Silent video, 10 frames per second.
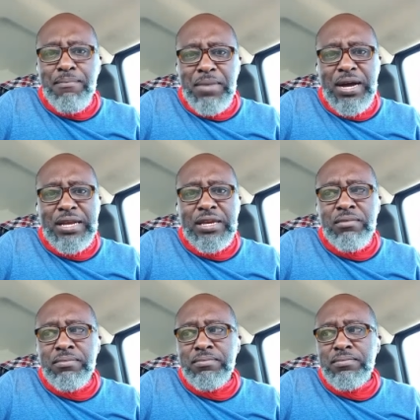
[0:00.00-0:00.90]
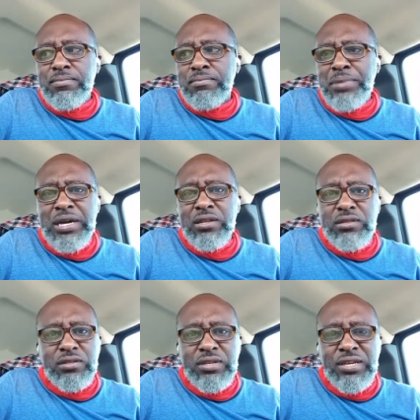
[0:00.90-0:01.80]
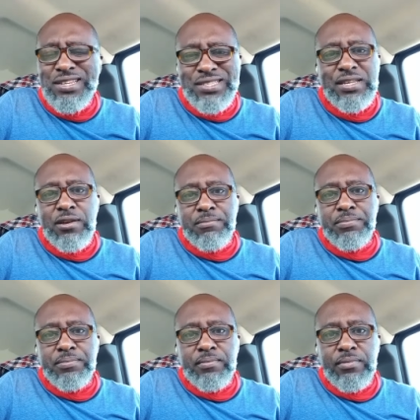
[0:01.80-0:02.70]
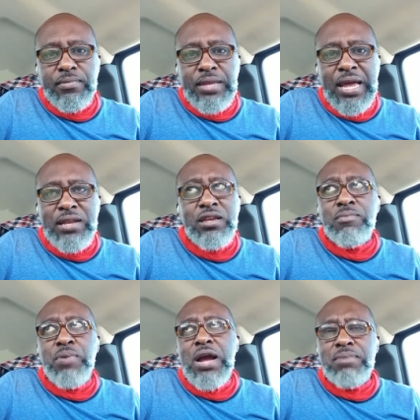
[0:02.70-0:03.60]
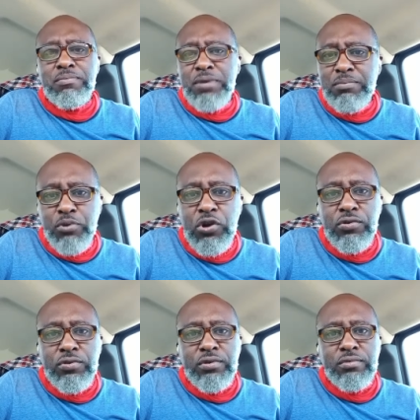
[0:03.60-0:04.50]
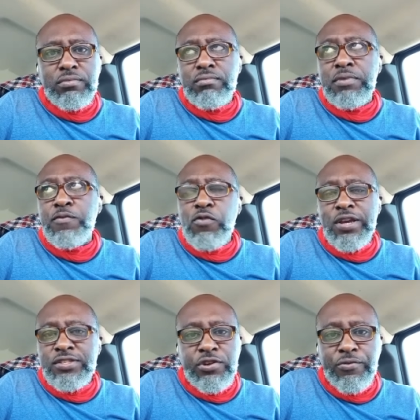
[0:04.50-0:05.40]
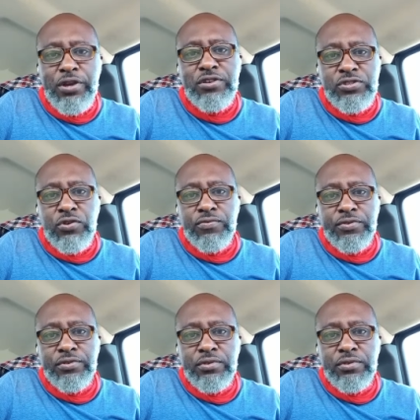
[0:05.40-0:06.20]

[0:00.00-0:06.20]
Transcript: money, but he's a simp. And he'll probably be broke before his career is over.